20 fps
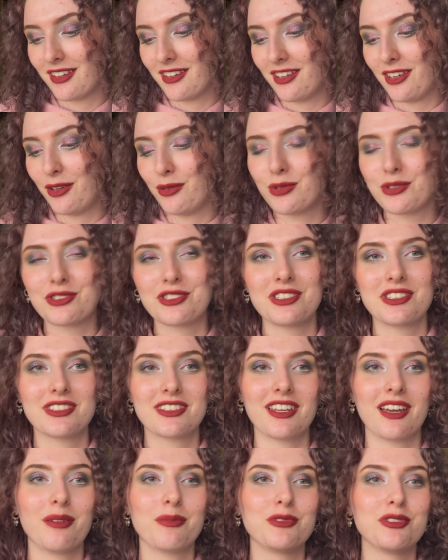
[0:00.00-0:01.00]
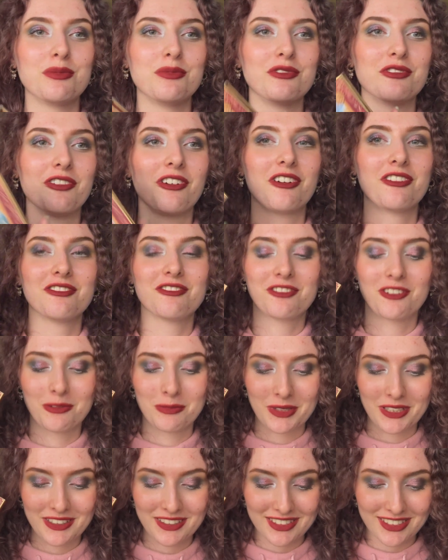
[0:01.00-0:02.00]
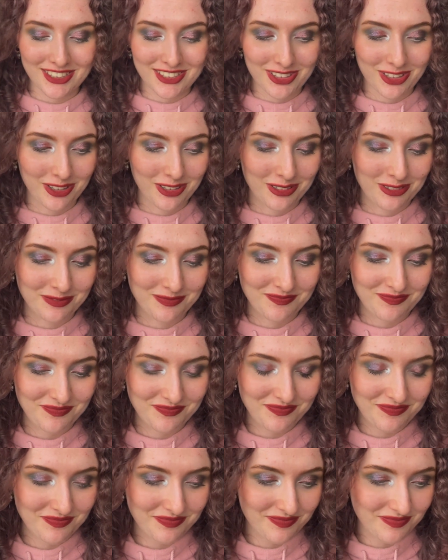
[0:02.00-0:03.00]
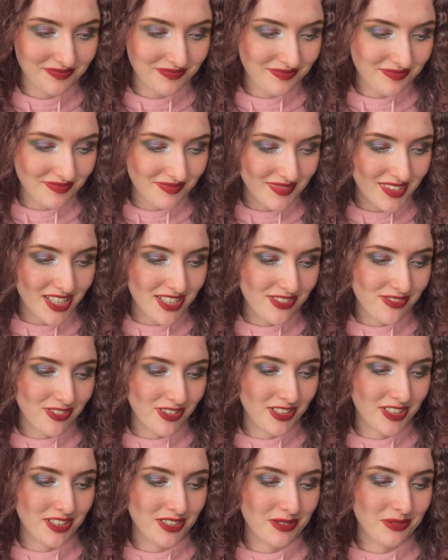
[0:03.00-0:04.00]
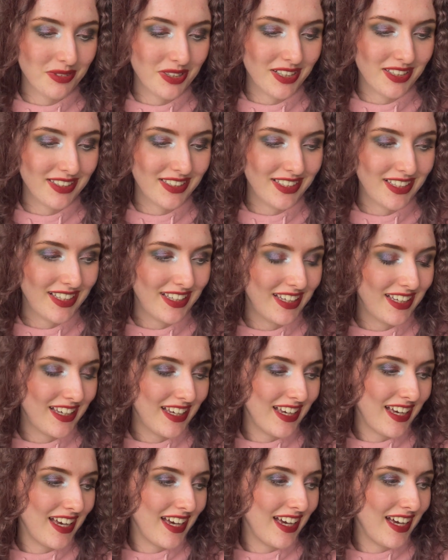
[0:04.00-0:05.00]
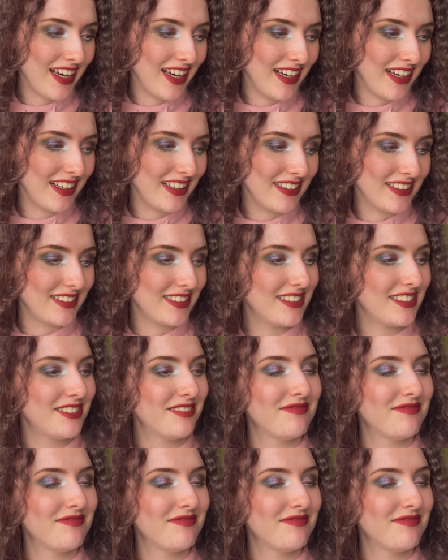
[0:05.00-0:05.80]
It was just time to move on from it. So that's for this one, and